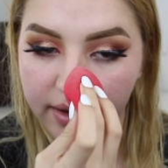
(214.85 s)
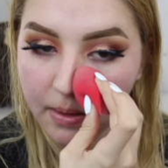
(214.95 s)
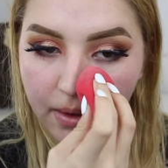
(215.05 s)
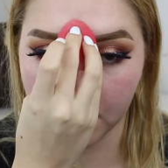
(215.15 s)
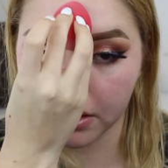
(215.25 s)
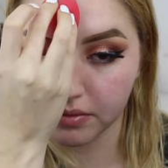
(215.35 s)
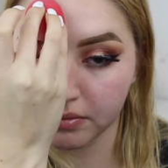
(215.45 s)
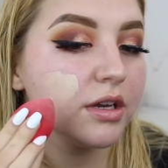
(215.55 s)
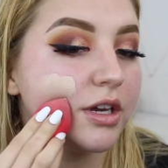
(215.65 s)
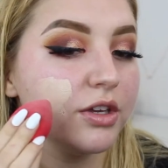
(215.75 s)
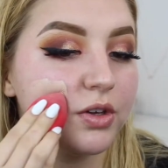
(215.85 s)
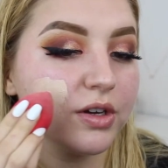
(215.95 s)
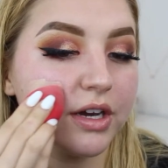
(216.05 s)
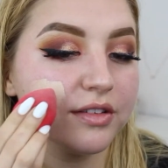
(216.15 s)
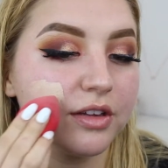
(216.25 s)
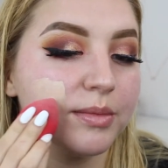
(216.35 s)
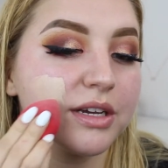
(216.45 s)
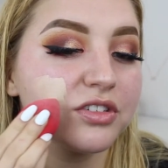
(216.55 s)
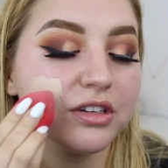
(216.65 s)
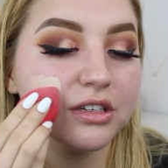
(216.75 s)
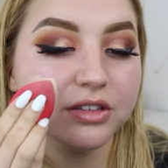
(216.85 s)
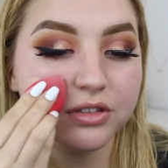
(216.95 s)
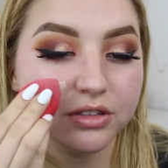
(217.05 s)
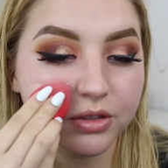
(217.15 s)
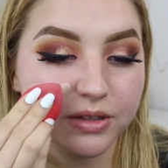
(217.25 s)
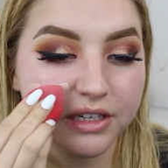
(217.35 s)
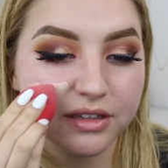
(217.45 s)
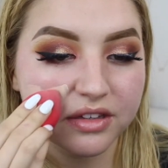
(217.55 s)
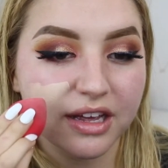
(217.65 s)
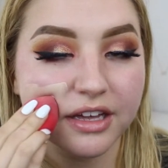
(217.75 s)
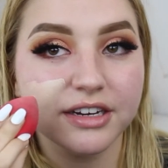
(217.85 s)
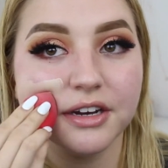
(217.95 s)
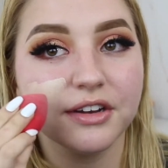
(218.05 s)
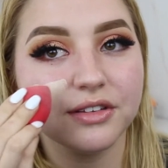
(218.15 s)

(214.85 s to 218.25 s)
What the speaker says: And you guys, I'm actually so excited.